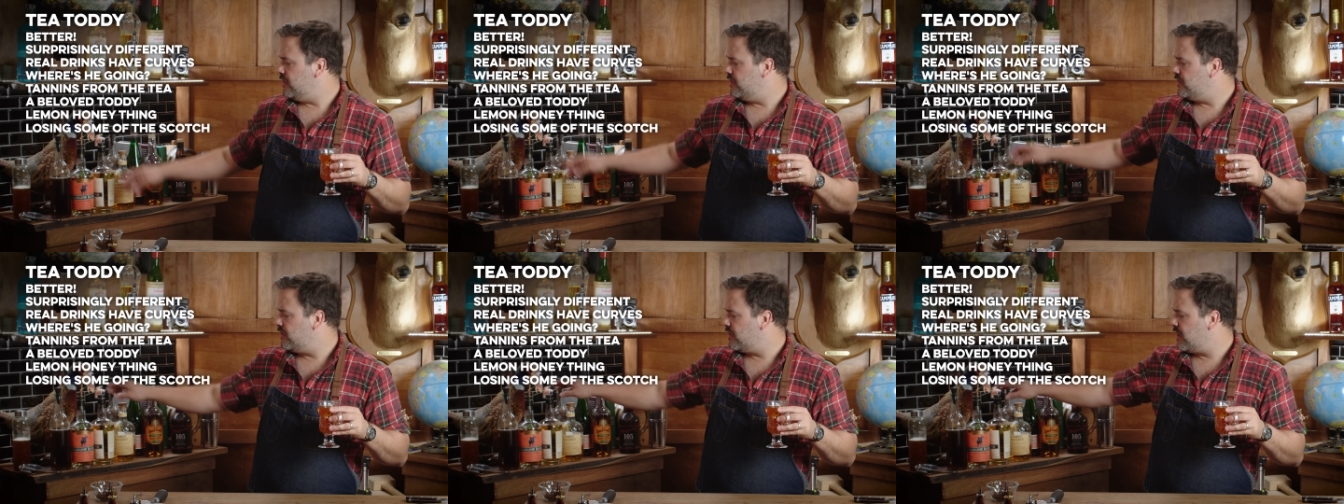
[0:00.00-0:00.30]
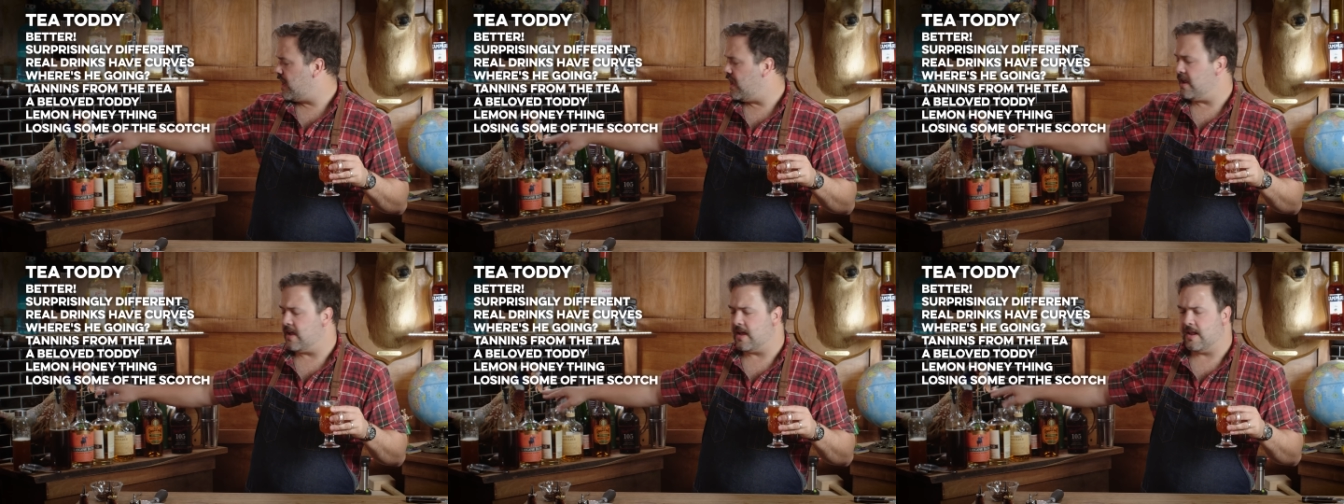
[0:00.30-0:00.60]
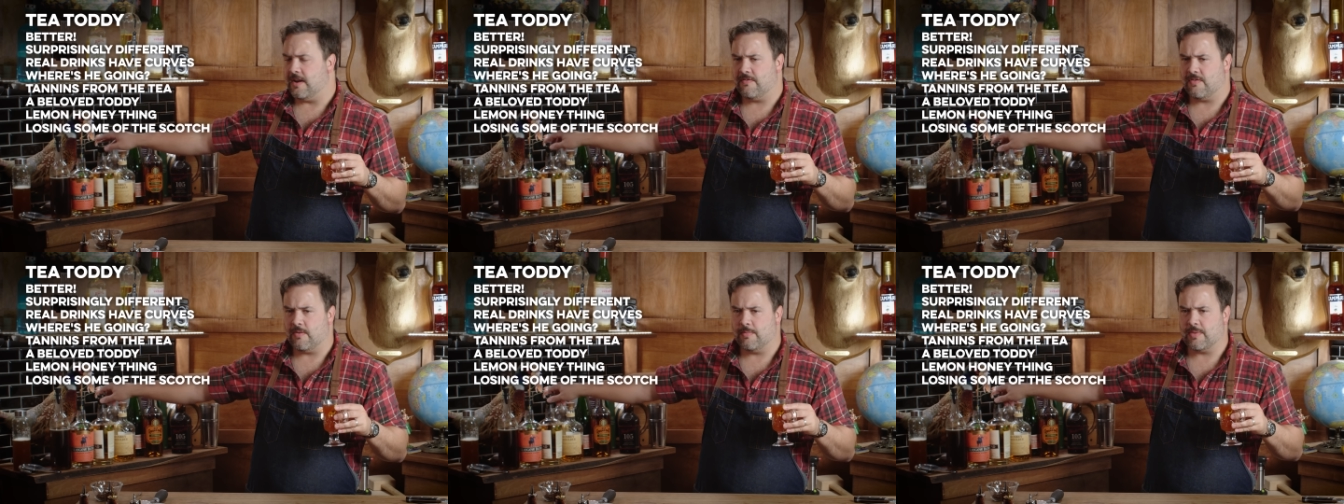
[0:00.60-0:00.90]
You're still getting
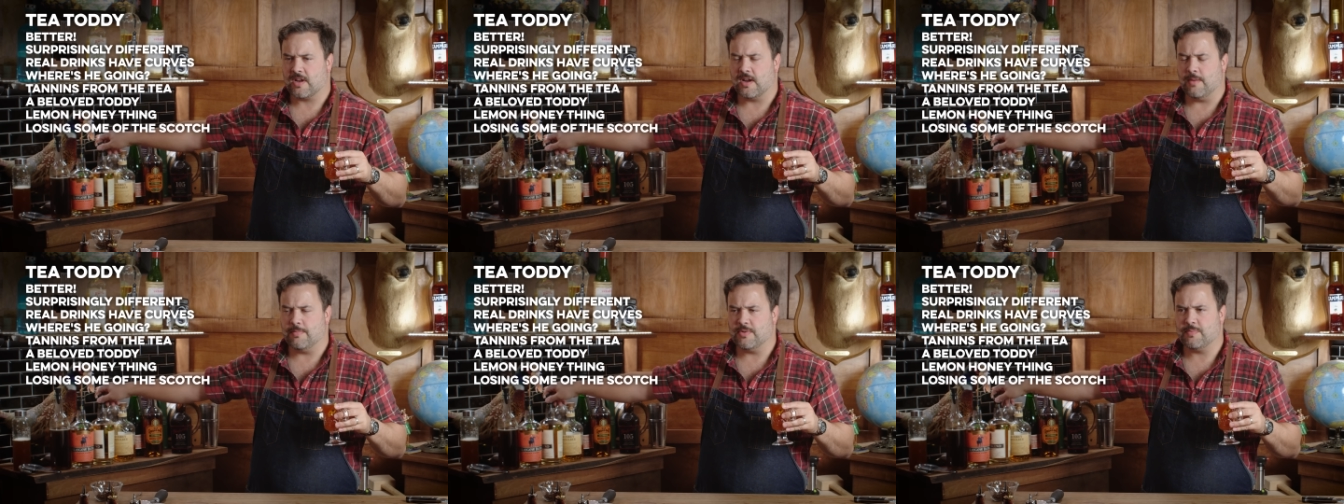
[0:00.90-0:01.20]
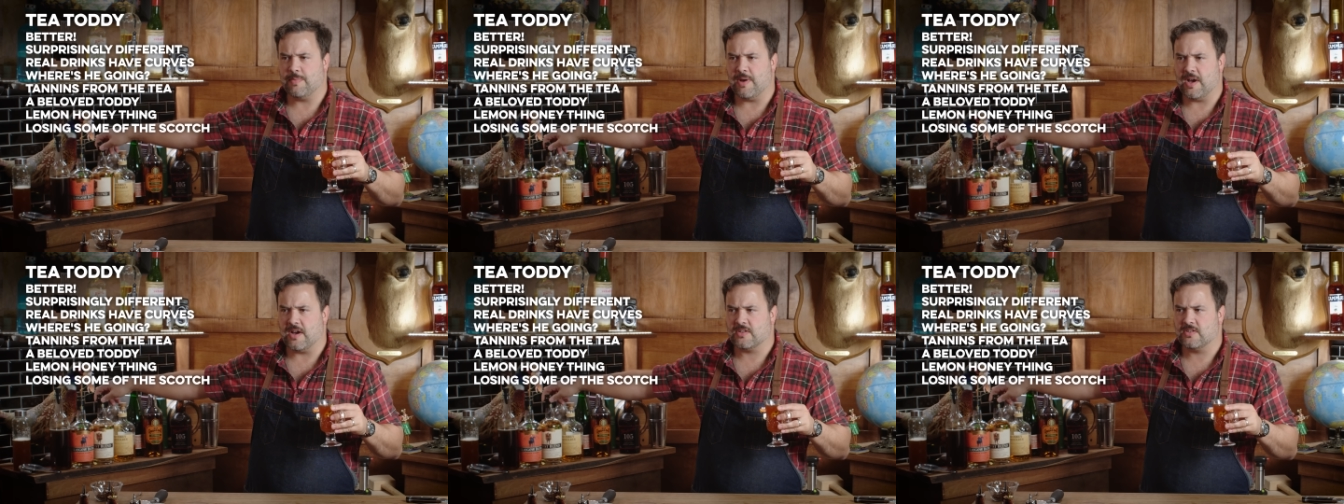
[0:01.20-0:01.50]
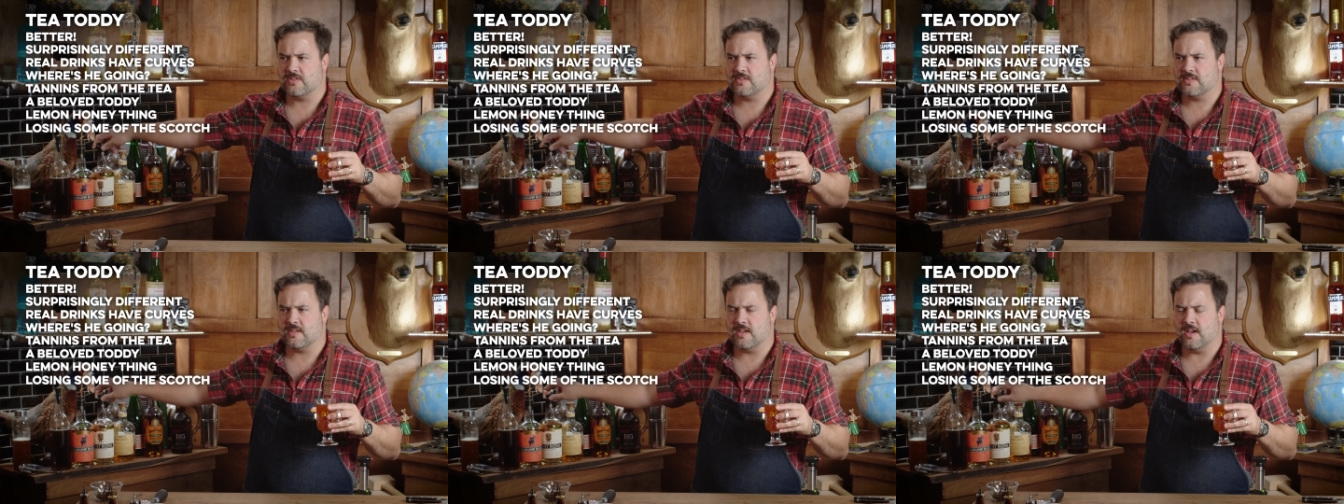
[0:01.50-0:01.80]
it from the Compass
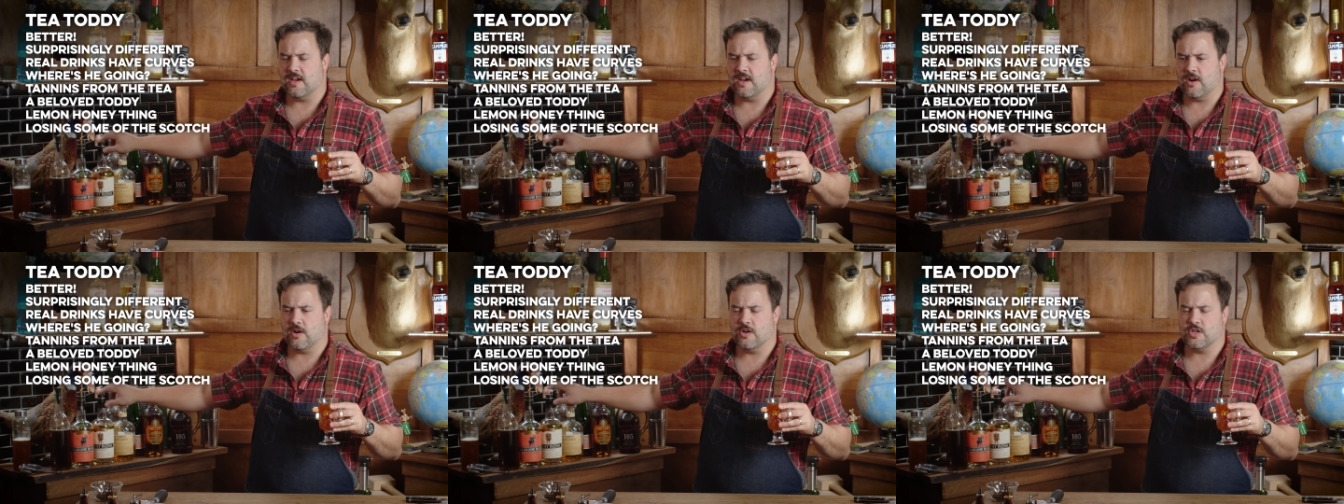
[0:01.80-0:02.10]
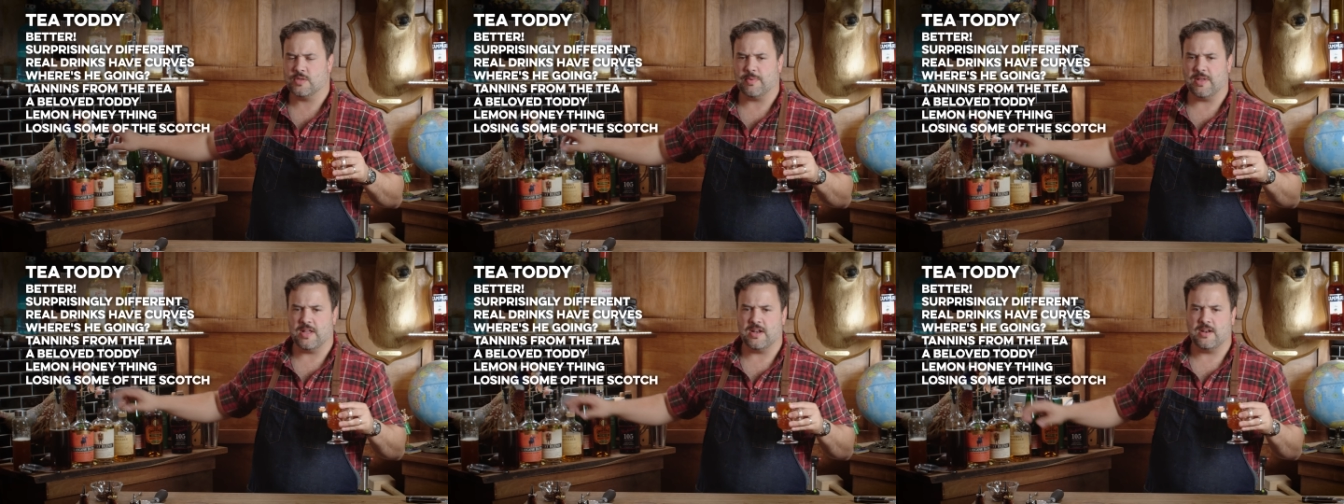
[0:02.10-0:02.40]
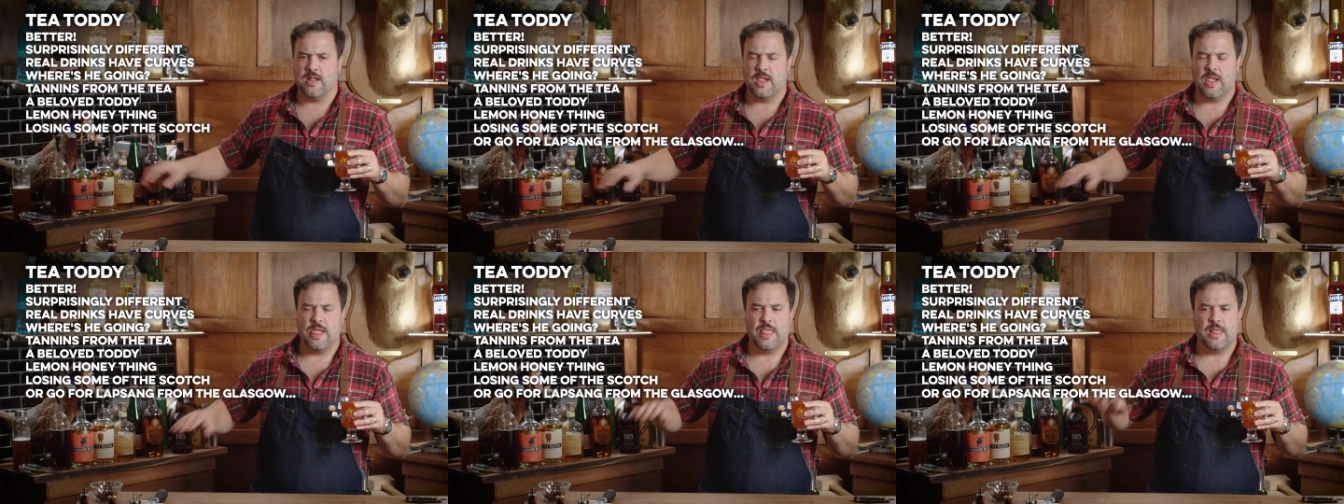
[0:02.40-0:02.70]
Box uh, Artist Blend.